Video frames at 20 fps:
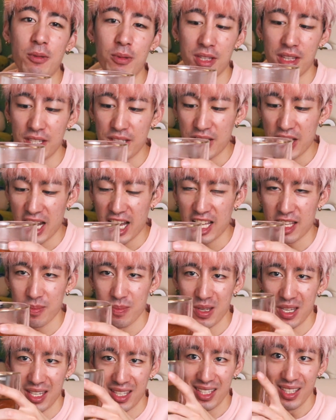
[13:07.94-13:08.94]
with the
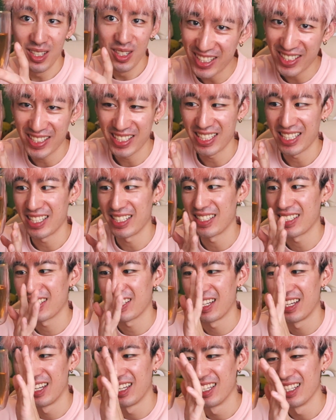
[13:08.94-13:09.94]
jasmine, very nice
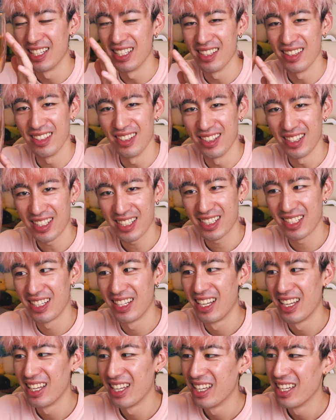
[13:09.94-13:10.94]
look.
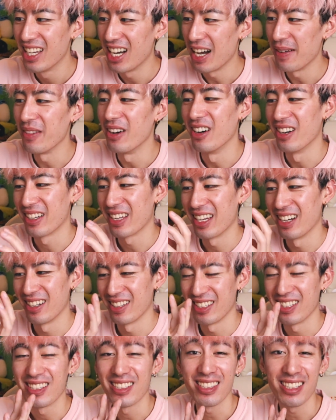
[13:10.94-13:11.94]
I mean, okay,
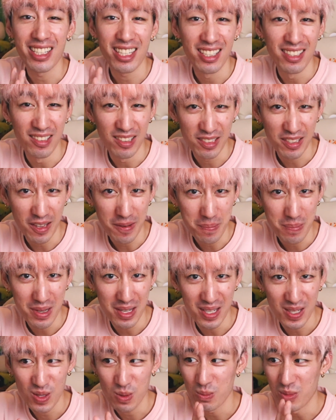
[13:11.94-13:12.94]
honestly, kind of looks like
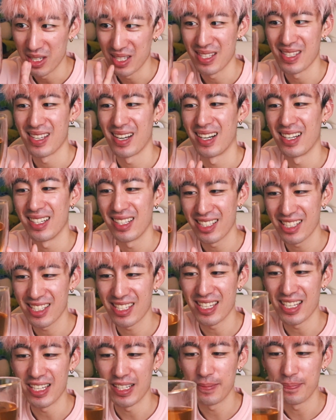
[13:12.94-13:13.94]
piss, but it's not. It's tea.